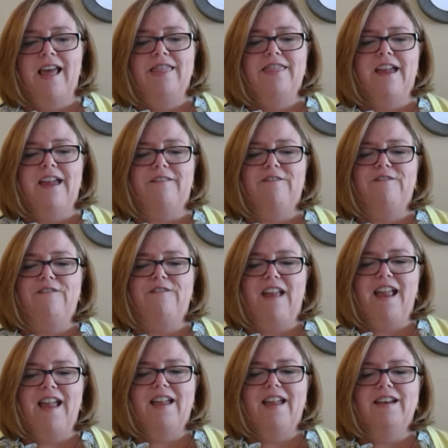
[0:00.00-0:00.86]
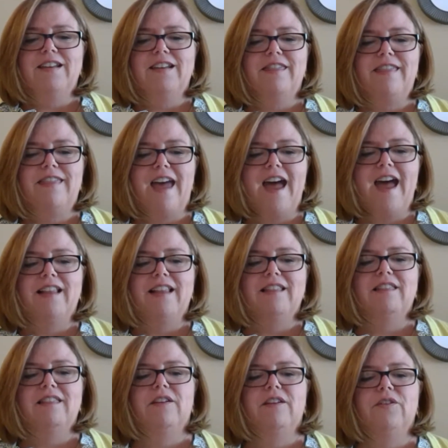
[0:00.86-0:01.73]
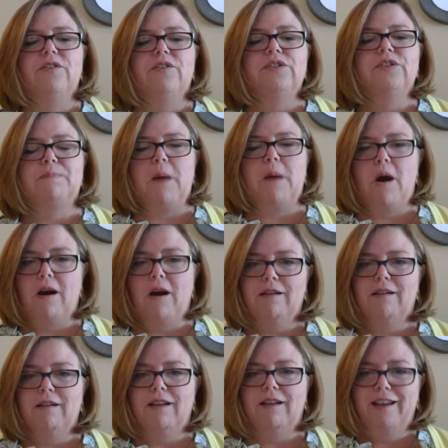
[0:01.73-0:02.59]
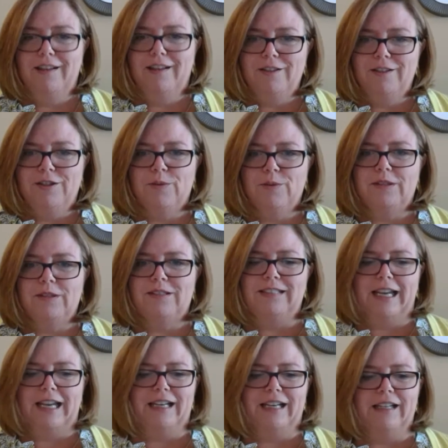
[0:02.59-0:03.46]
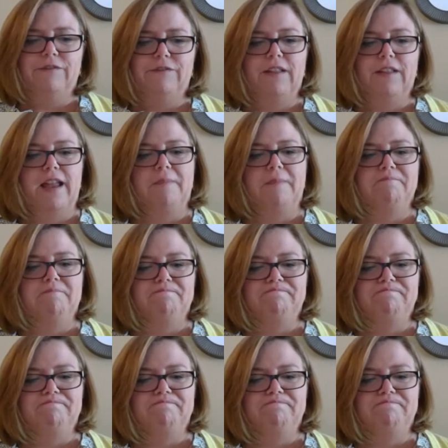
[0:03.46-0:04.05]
that fanned that little spark into a steady flame.